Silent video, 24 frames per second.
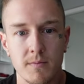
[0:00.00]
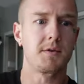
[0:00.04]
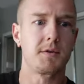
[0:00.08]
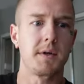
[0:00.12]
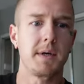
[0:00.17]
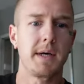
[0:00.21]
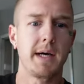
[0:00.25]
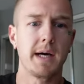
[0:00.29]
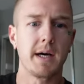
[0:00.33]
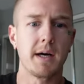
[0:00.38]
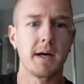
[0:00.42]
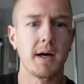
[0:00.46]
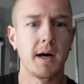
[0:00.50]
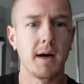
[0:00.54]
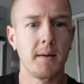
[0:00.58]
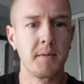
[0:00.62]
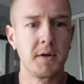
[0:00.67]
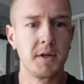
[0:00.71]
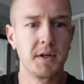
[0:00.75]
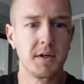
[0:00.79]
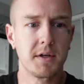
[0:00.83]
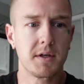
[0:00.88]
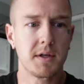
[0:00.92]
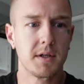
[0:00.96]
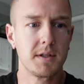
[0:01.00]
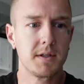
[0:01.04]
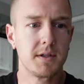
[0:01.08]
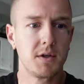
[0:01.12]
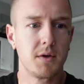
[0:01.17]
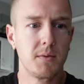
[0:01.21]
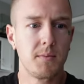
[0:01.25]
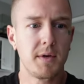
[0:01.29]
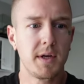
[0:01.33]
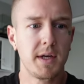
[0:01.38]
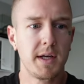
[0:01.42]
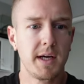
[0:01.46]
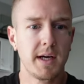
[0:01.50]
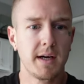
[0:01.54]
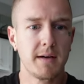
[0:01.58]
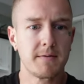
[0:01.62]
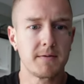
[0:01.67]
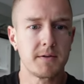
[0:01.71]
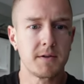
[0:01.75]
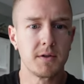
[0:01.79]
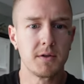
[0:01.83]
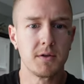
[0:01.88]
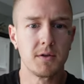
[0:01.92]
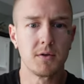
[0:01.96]
So yeah, I mean, you could do a
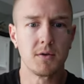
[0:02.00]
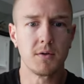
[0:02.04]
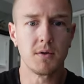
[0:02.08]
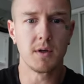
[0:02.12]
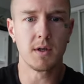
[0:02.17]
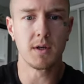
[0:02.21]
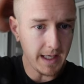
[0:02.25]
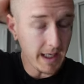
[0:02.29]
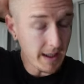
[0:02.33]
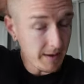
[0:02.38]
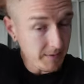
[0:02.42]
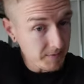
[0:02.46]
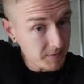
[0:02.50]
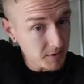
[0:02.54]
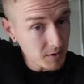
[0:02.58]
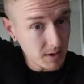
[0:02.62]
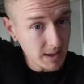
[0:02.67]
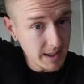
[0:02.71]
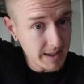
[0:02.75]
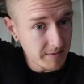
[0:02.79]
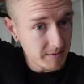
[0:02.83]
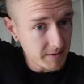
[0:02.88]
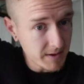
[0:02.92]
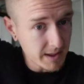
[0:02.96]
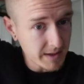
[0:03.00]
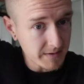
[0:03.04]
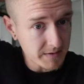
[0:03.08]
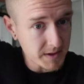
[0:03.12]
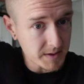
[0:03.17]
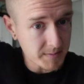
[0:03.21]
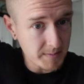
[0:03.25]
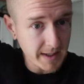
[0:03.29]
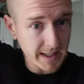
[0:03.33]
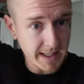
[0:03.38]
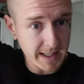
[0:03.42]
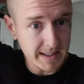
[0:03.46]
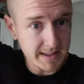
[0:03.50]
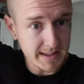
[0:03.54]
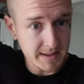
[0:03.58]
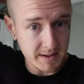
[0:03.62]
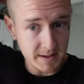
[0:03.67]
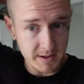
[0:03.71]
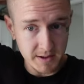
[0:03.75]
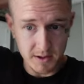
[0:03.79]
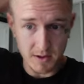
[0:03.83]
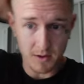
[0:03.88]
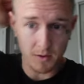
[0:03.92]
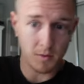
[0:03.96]
PDF too if you leave enough space
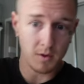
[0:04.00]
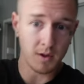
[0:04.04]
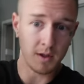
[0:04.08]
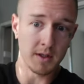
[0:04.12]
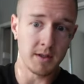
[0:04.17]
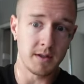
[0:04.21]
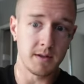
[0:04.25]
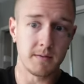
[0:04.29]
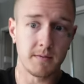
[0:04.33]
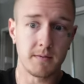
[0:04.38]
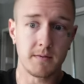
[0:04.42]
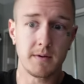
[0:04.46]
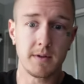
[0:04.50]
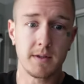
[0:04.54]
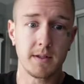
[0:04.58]
and you don't want to